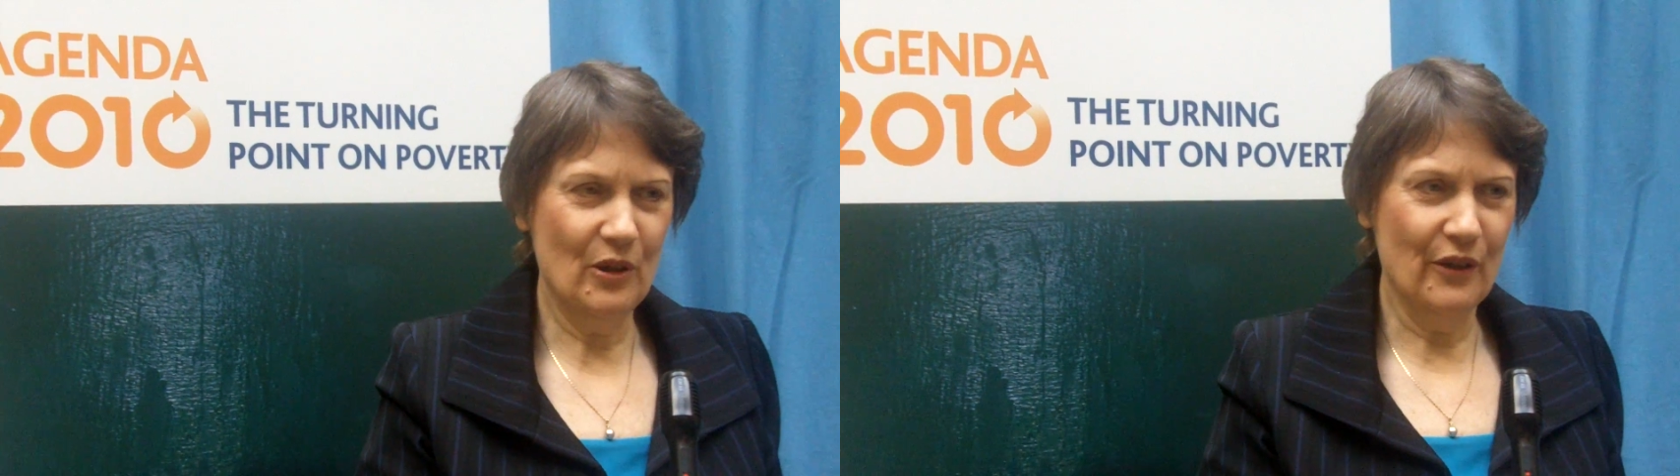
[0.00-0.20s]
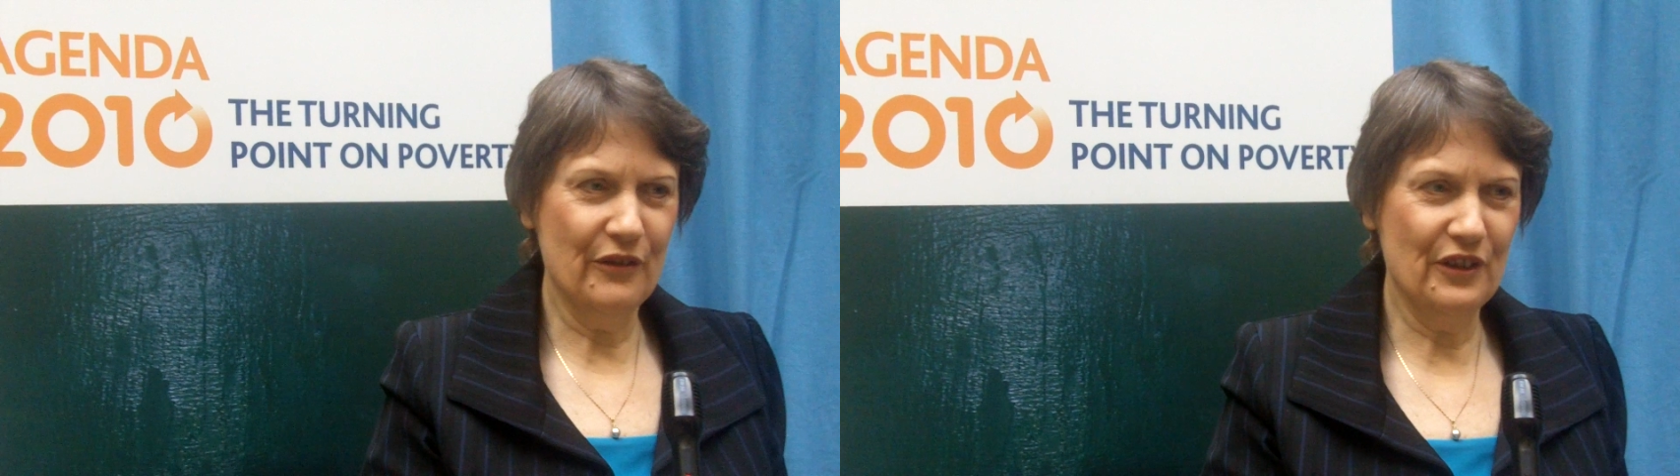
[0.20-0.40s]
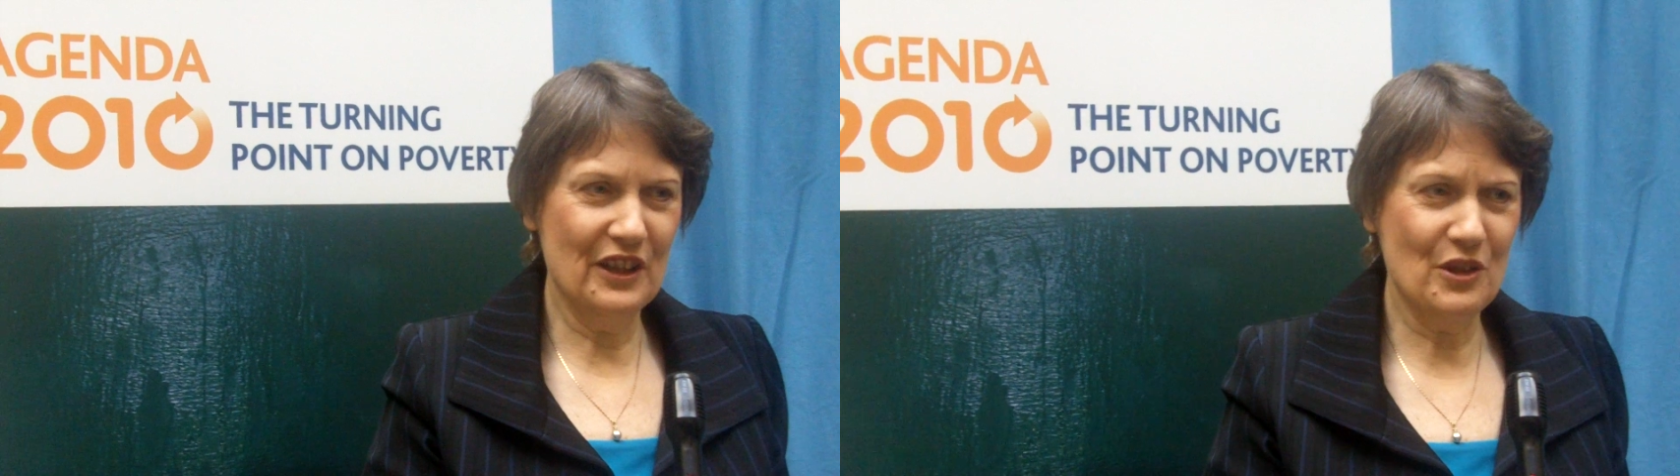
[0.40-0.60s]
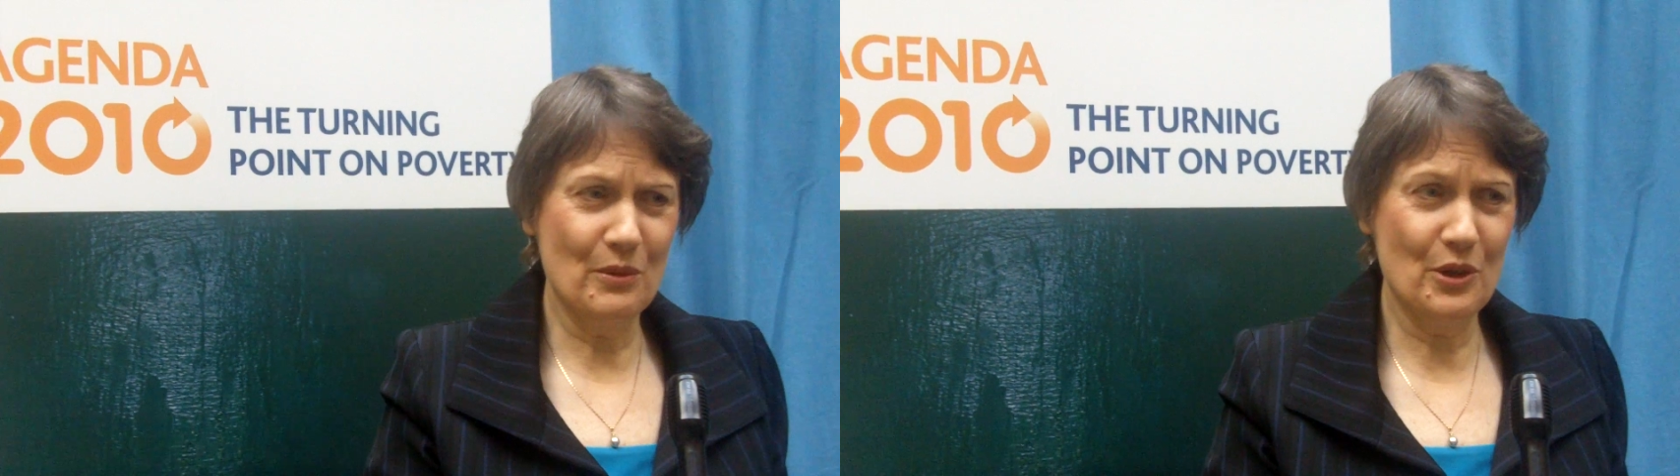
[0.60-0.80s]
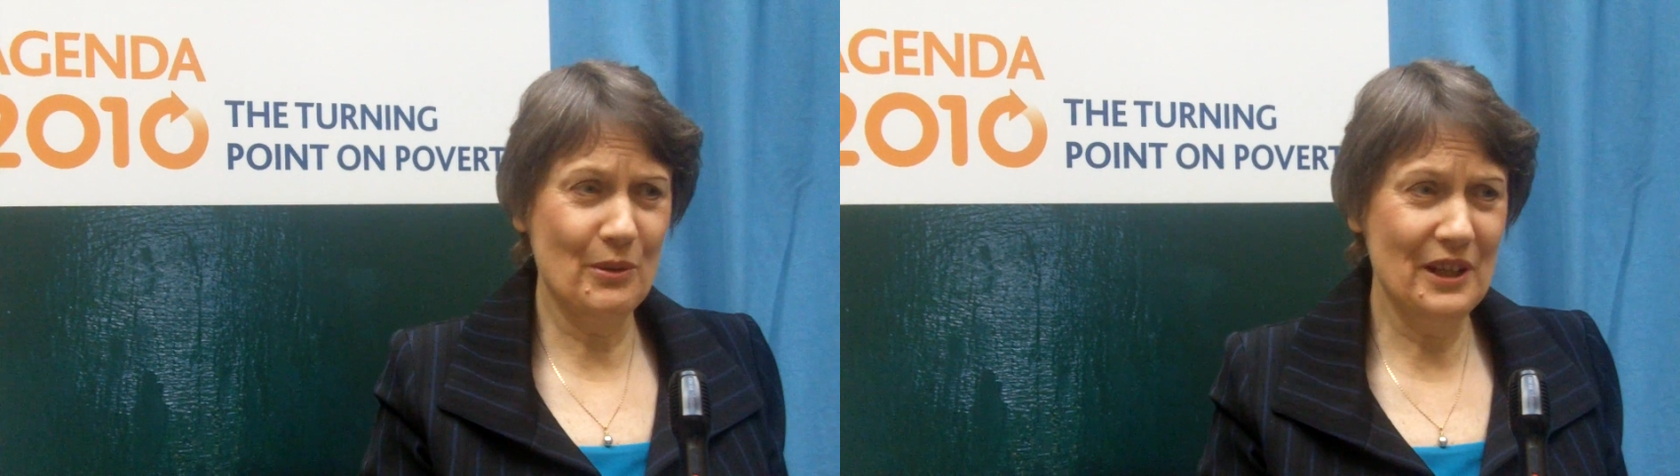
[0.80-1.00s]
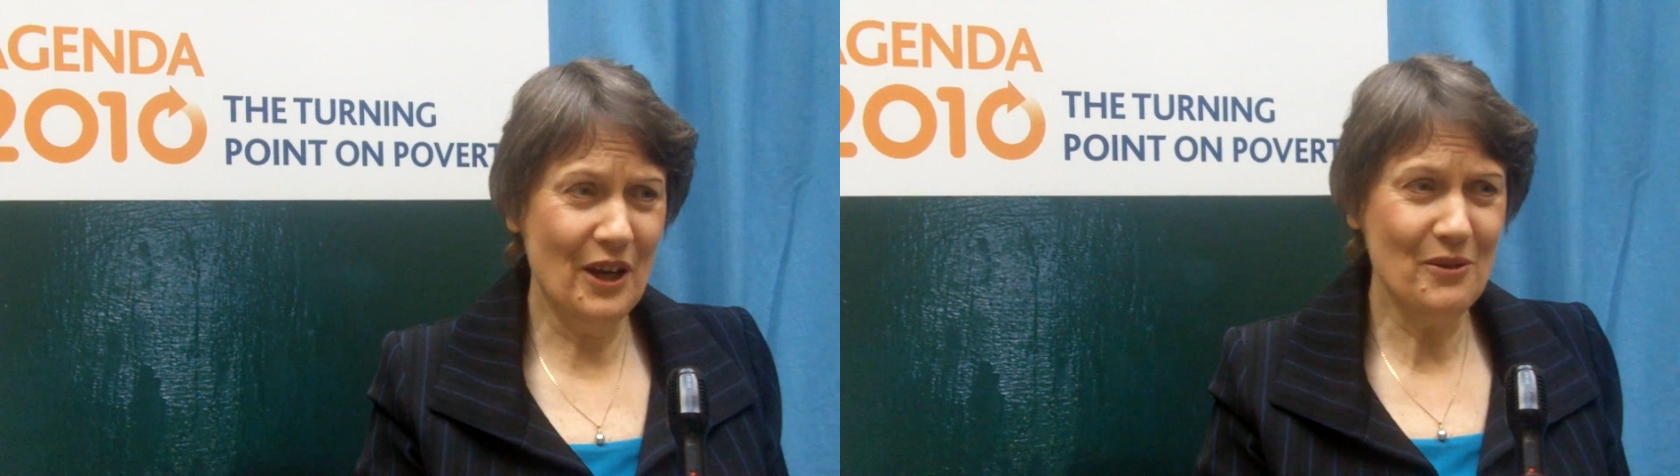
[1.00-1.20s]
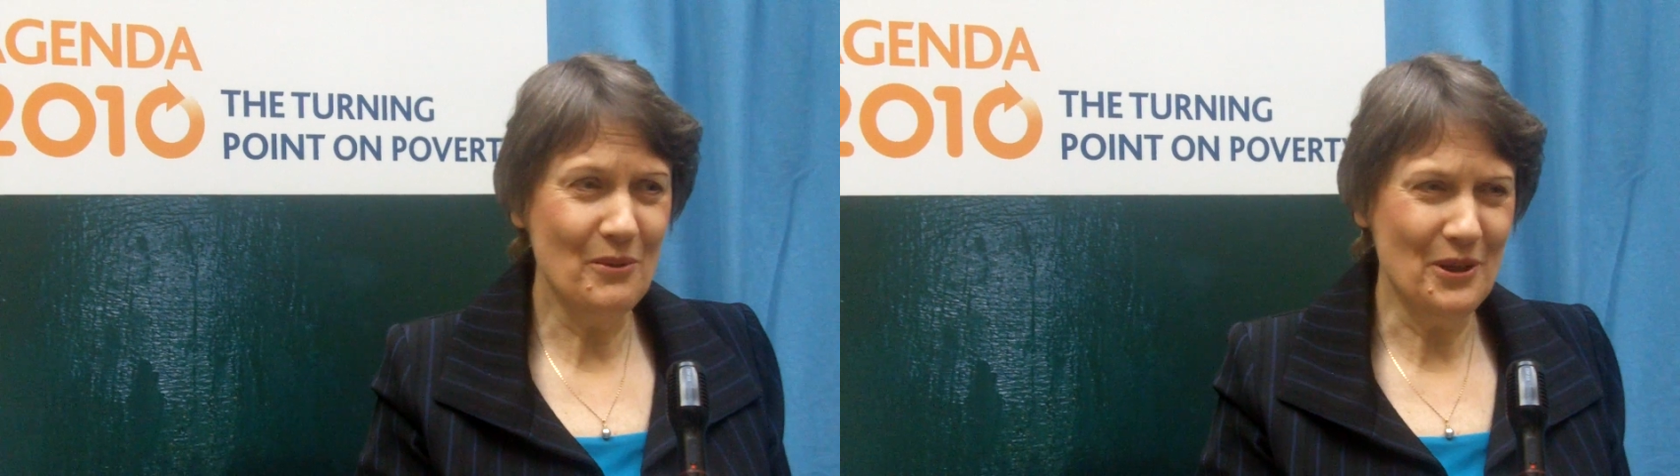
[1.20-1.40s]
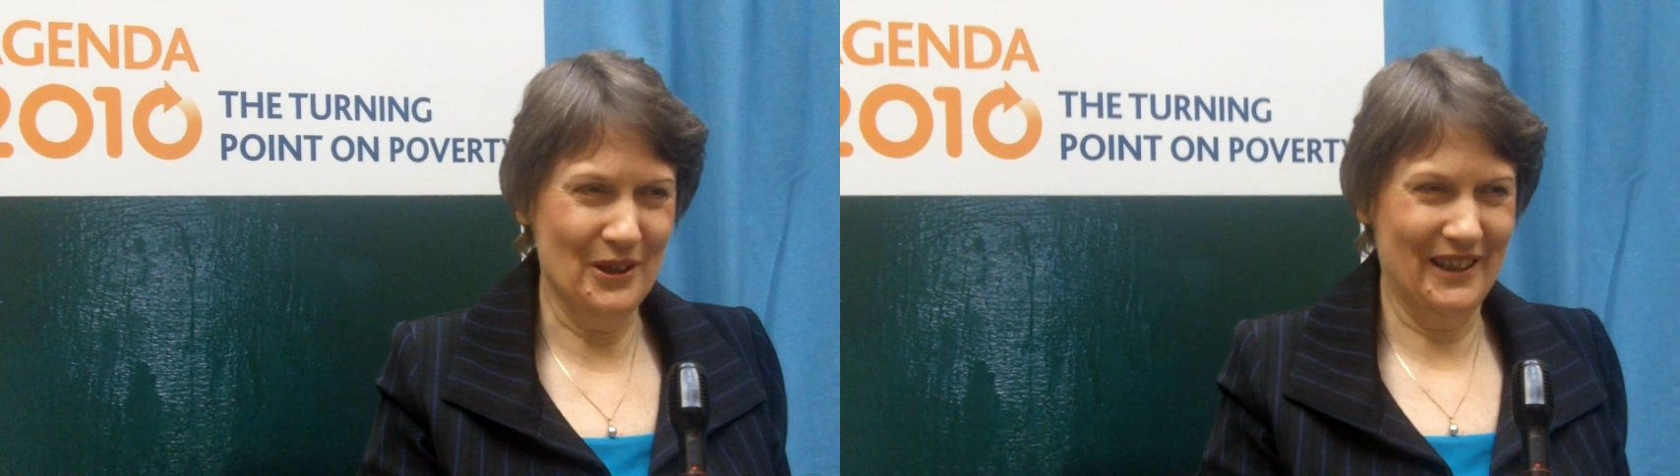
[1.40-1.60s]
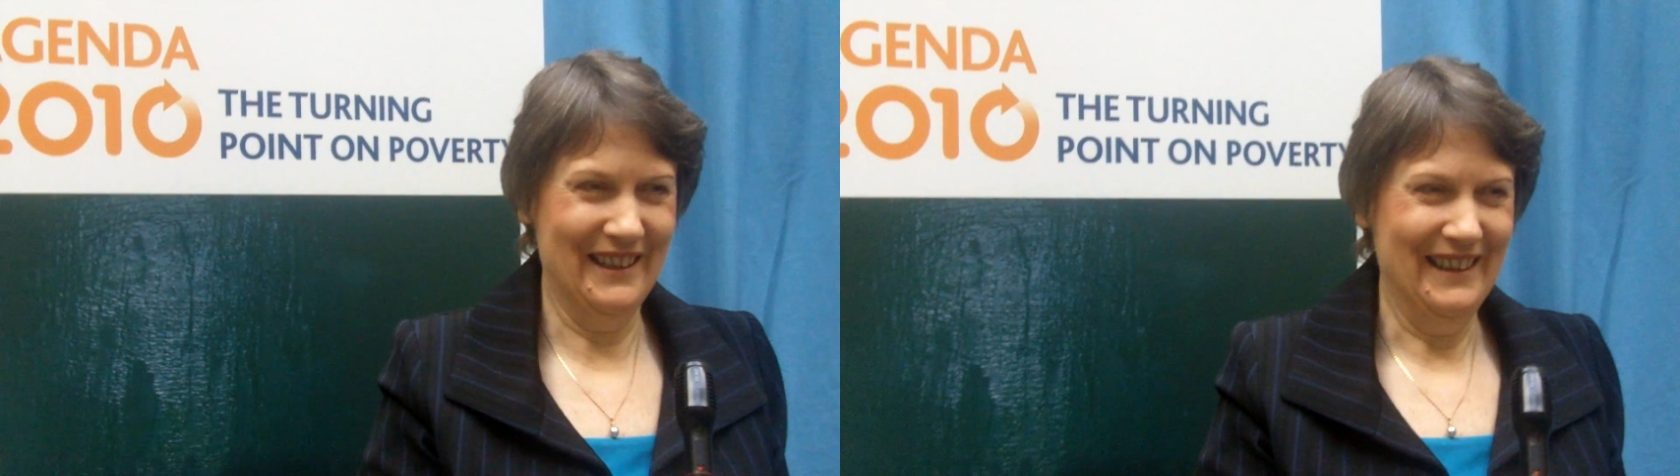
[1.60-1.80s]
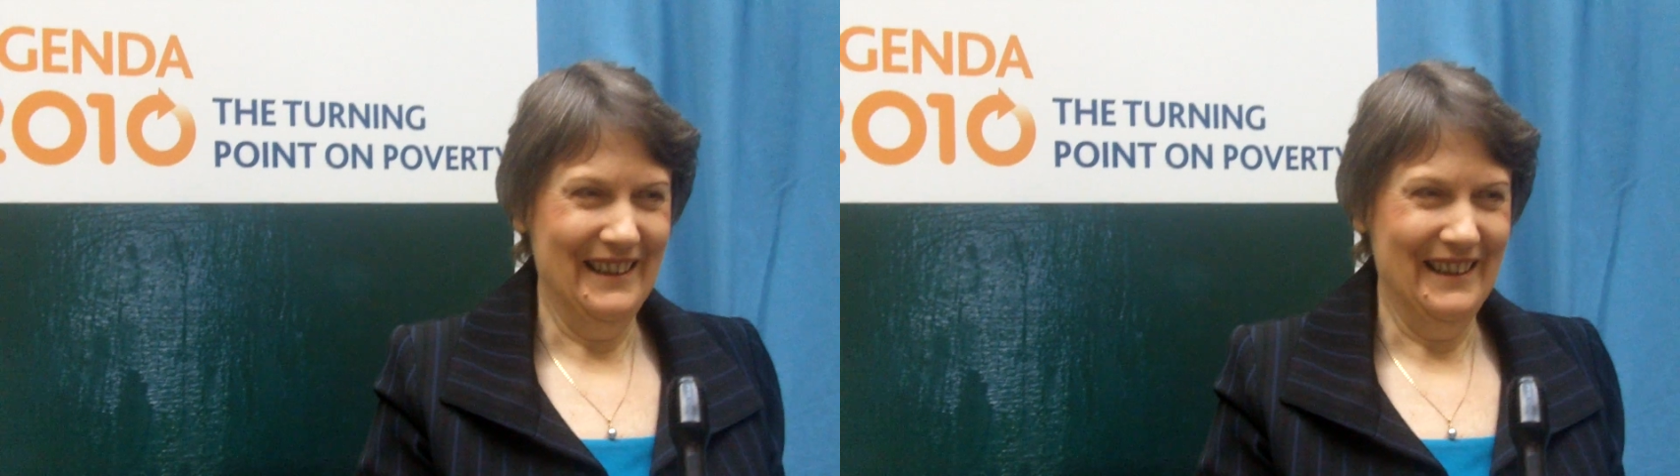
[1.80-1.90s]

of things which we know work.